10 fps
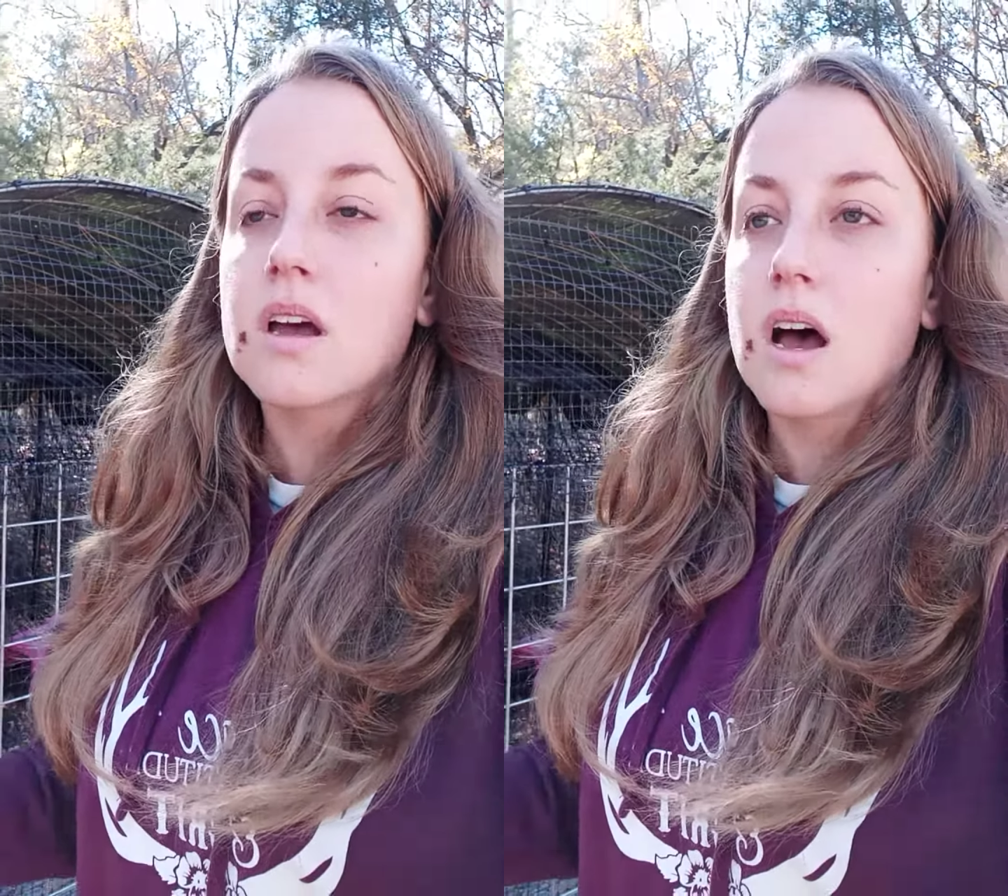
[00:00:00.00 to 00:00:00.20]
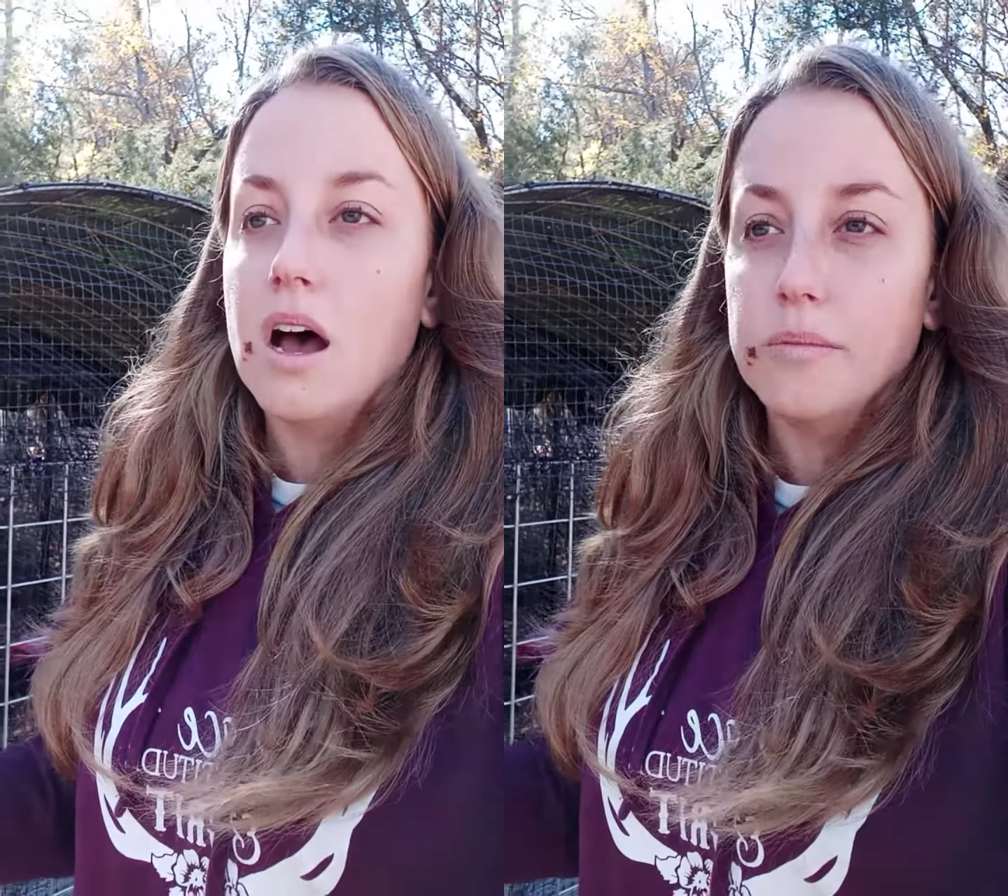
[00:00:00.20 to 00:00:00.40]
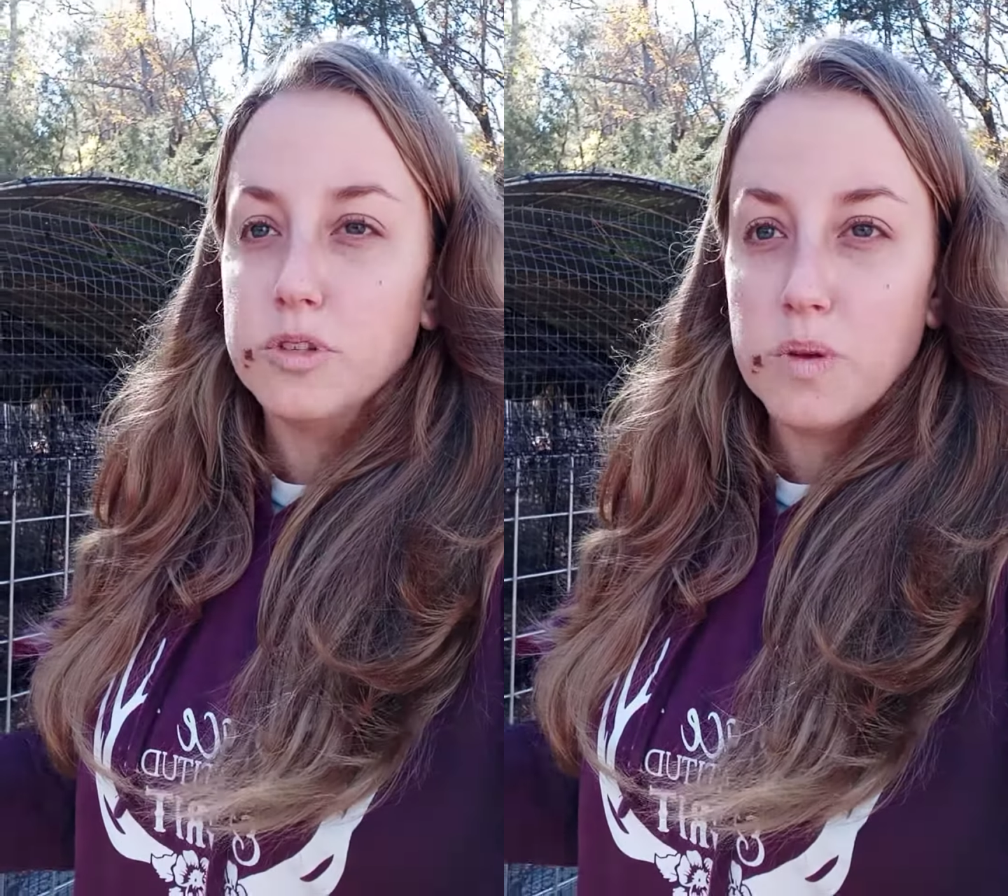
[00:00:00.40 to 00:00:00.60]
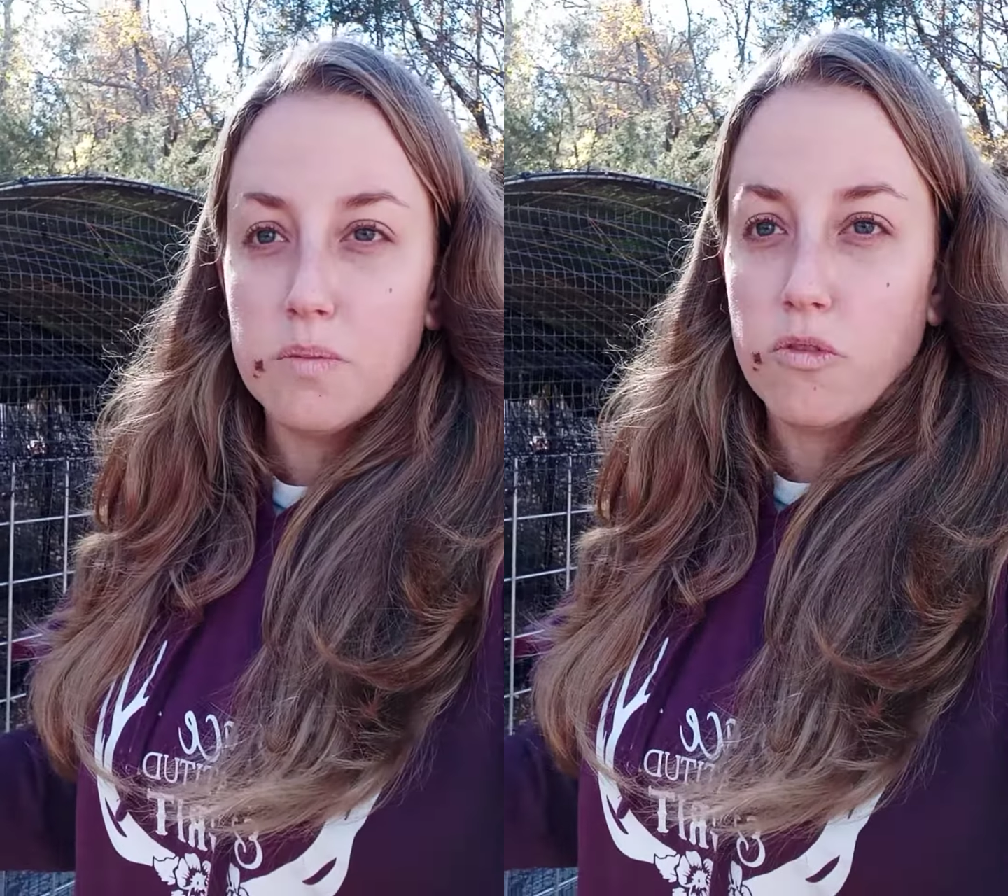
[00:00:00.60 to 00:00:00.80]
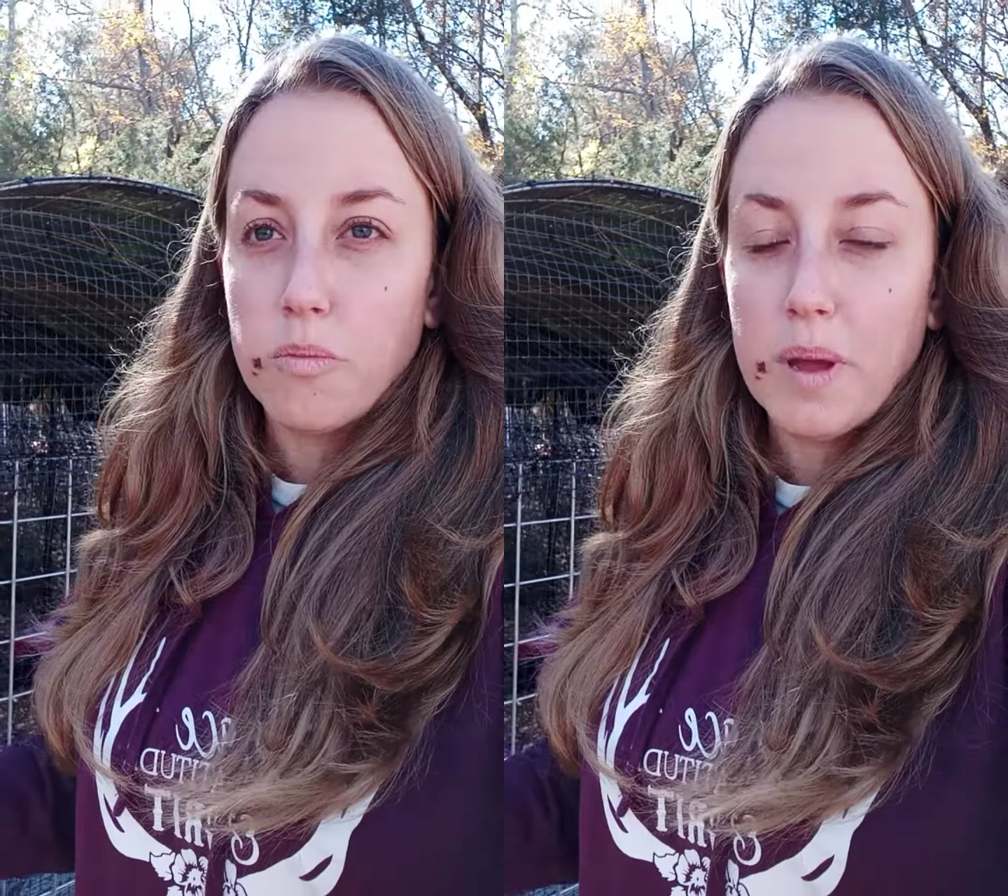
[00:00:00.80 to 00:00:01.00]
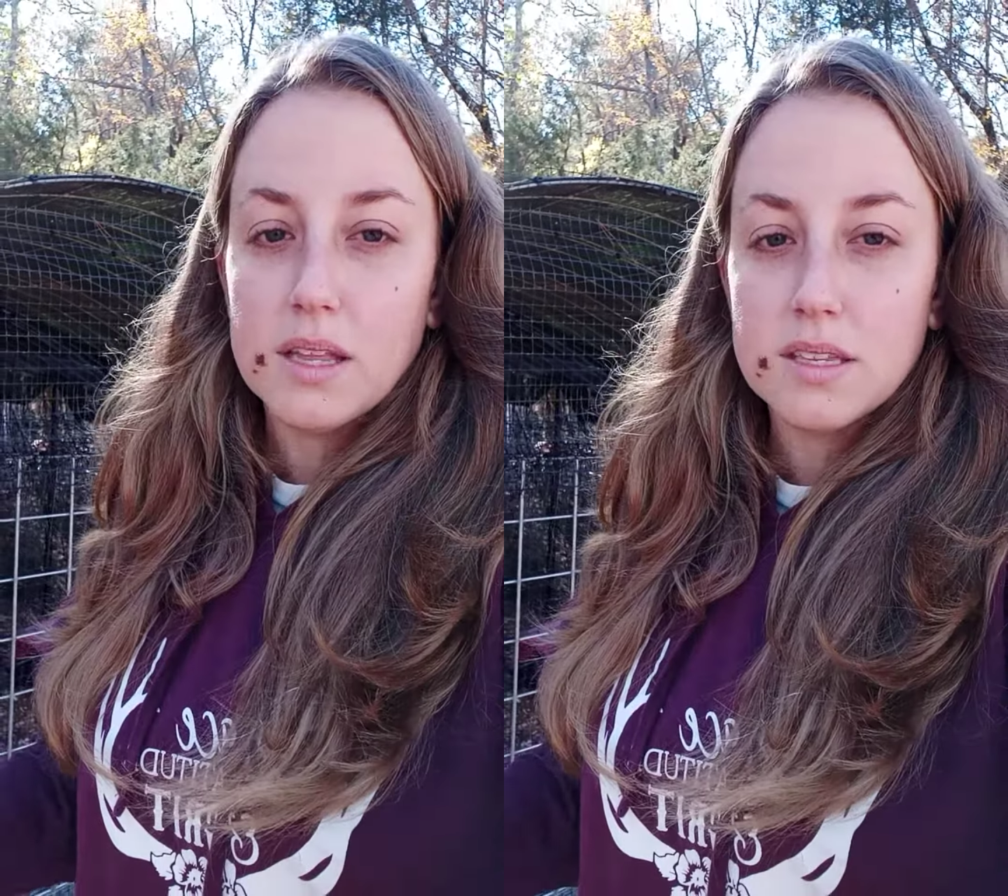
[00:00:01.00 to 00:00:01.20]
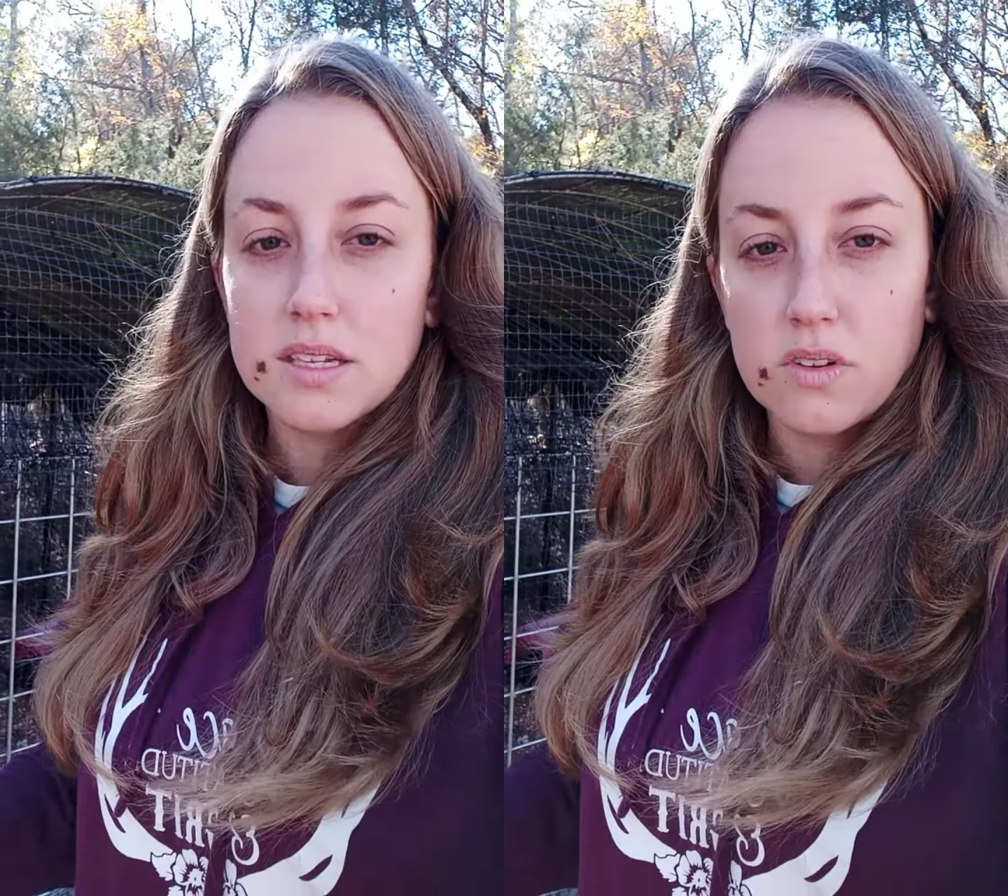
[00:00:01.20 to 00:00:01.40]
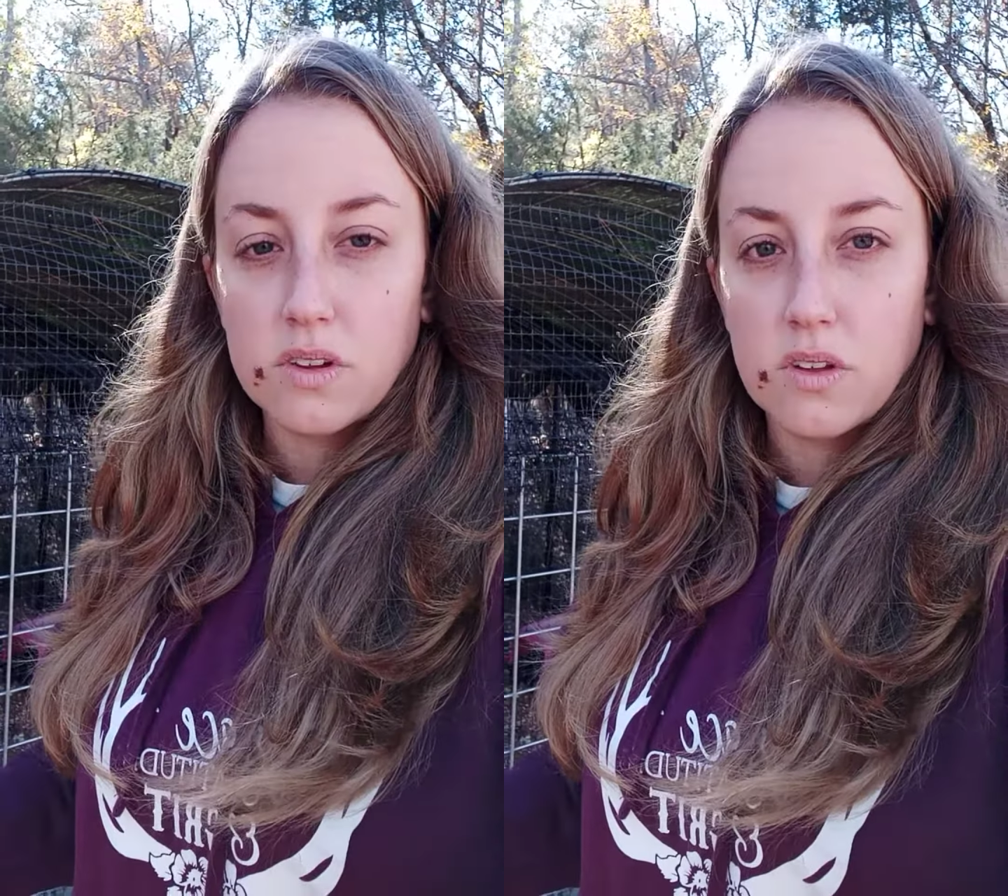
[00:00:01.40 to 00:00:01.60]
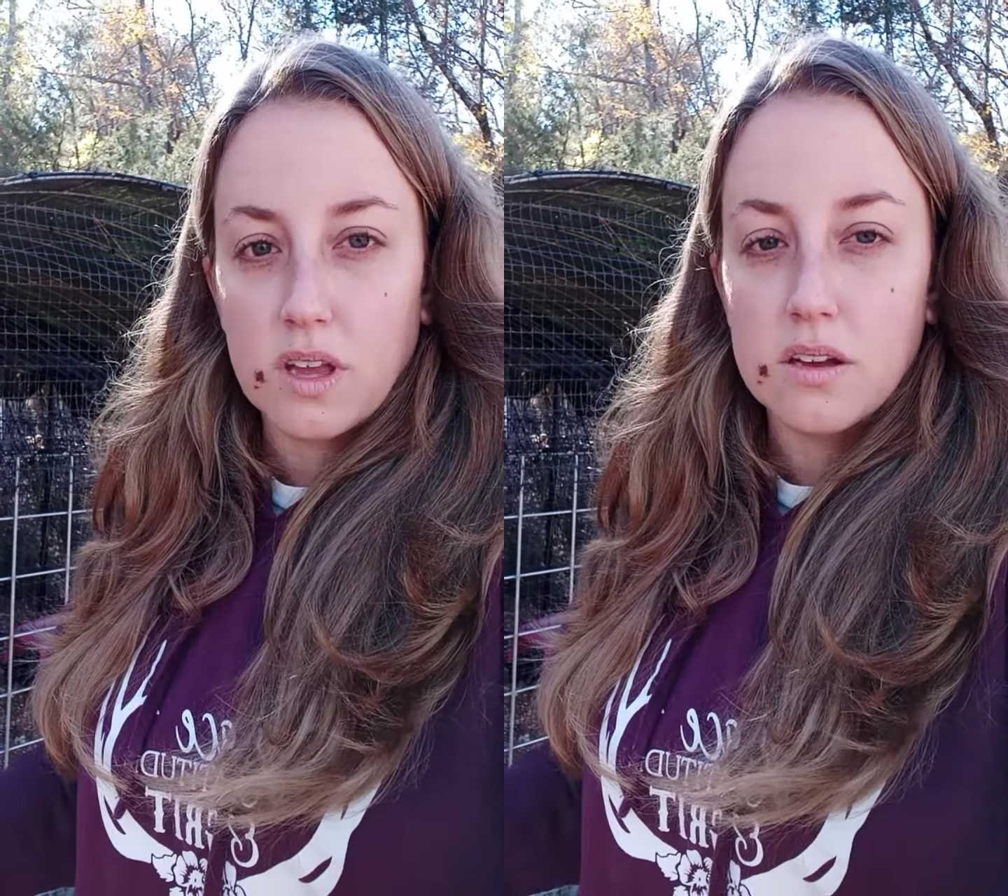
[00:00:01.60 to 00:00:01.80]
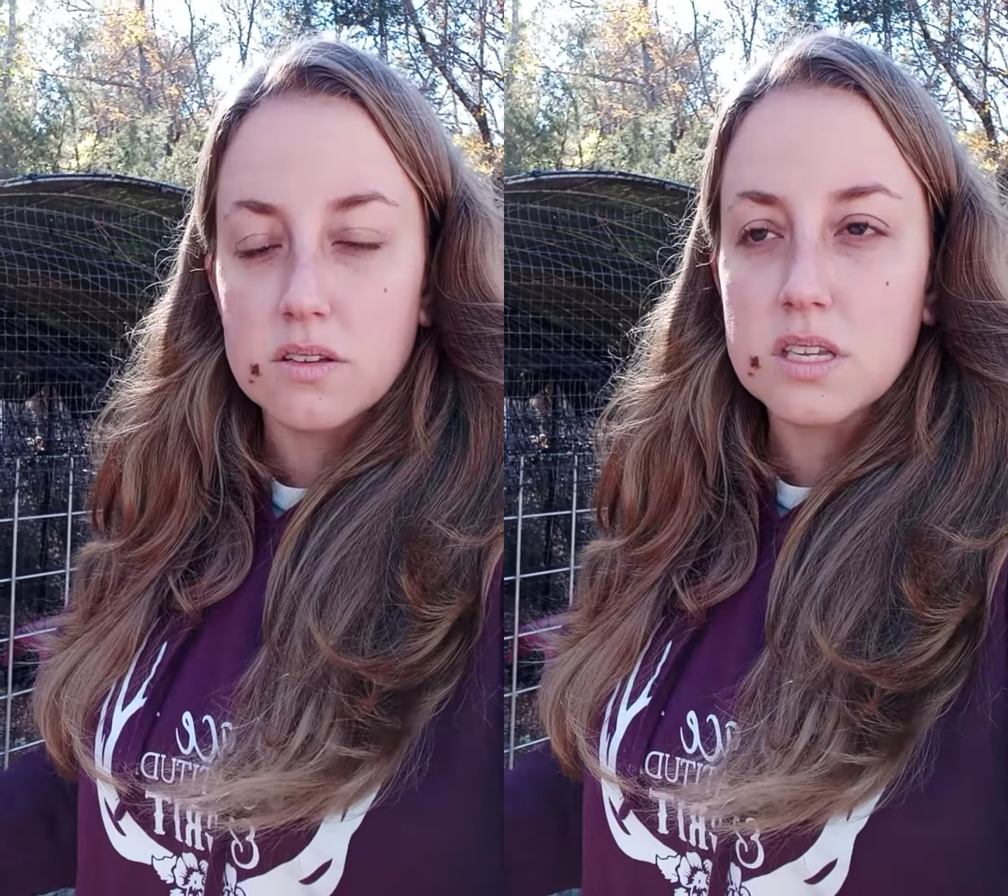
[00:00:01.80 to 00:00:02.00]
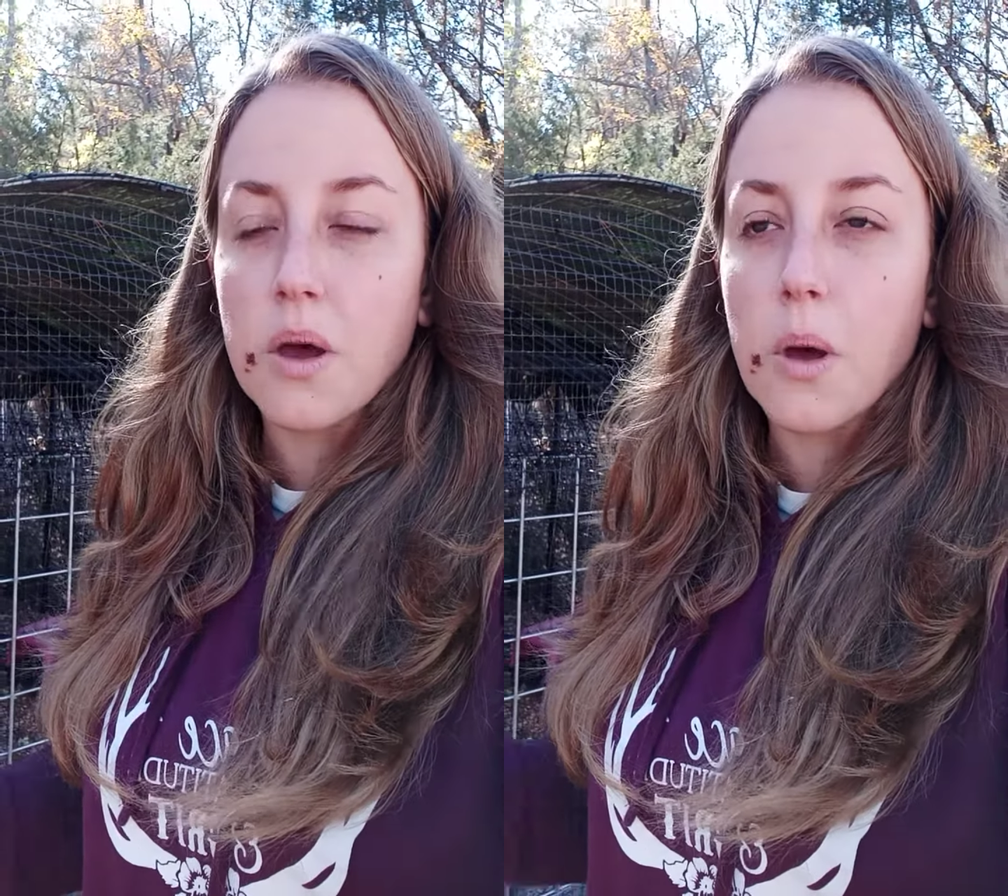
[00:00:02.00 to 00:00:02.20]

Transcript: um, to people for pets and everything else.